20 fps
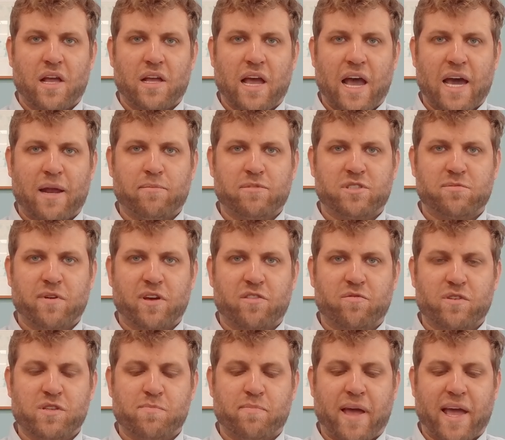Adam Smith
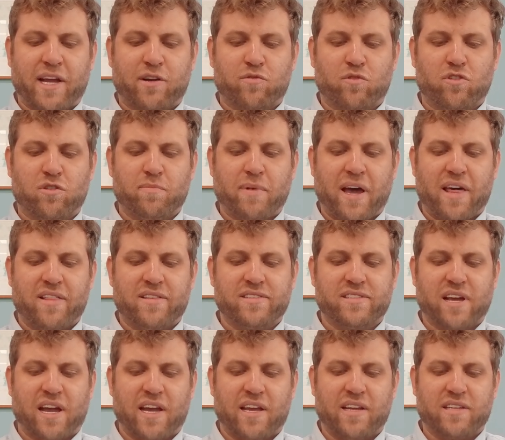was bankrolled by the
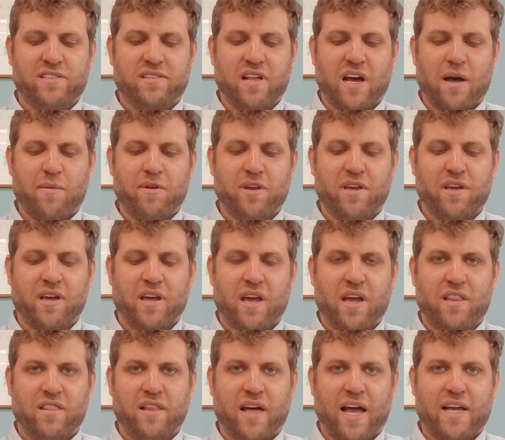Zionist lobby.
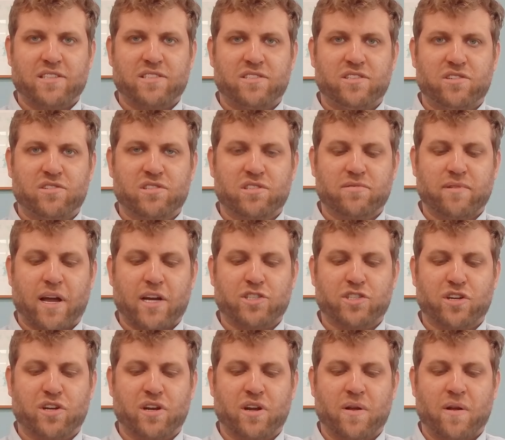In last year's
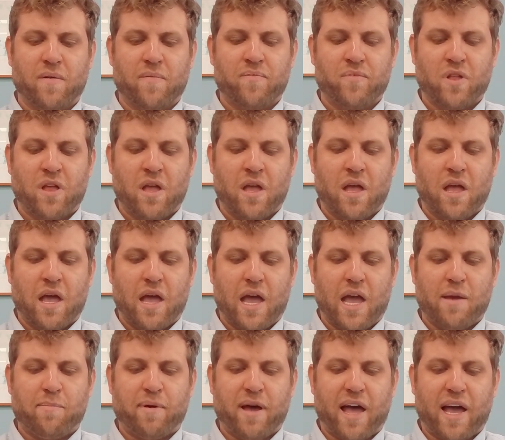election,
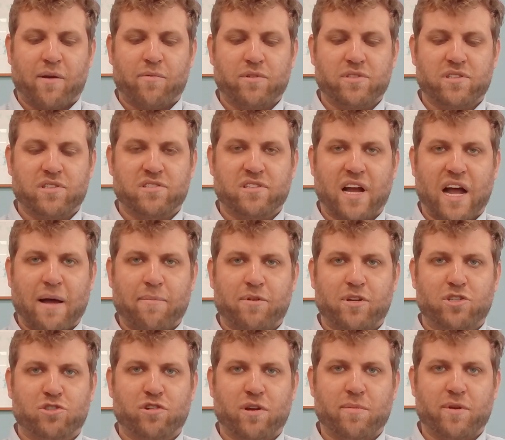AIPAC was his top
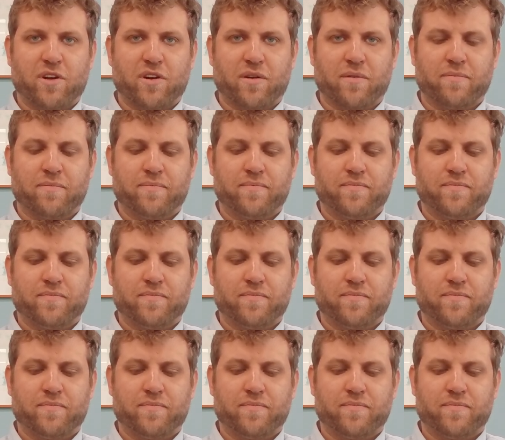contributor.